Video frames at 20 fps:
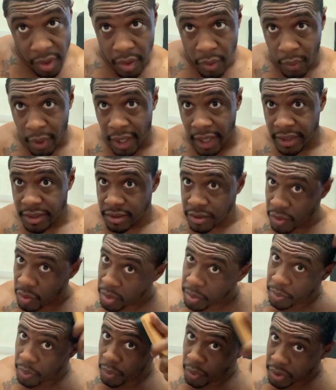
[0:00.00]
Why it's so
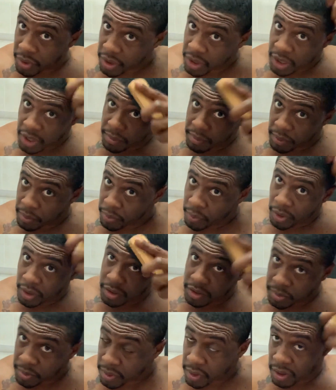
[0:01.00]
important to keep it
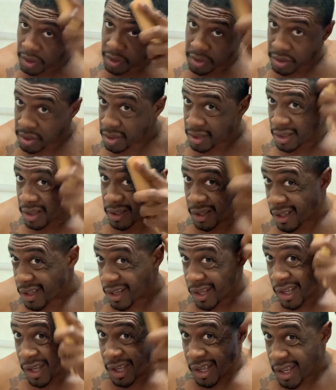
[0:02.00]
brushed? Because
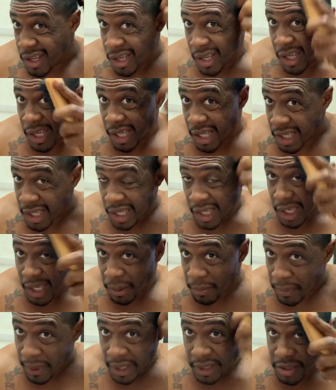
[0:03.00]

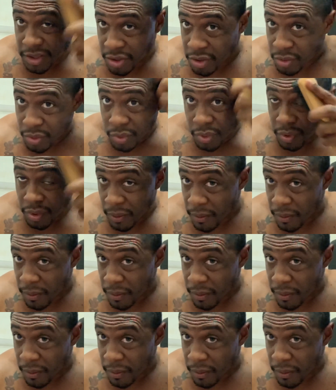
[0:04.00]
it makes you